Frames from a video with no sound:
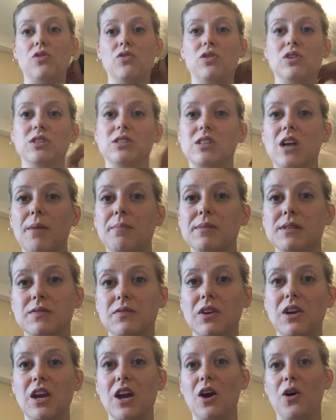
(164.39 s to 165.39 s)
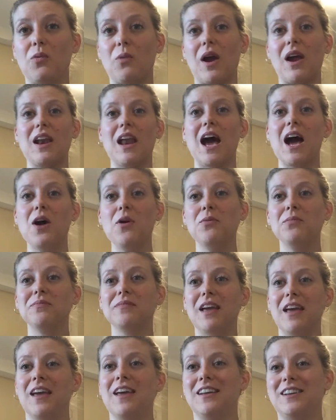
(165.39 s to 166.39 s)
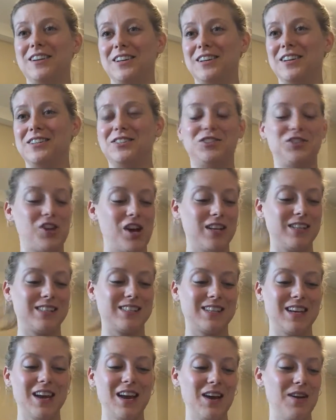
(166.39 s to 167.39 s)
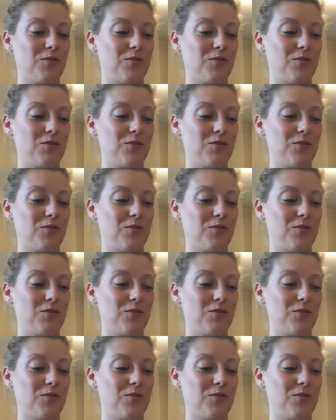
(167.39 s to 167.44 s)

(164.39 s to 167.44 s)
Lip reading: You can stop this video right now and just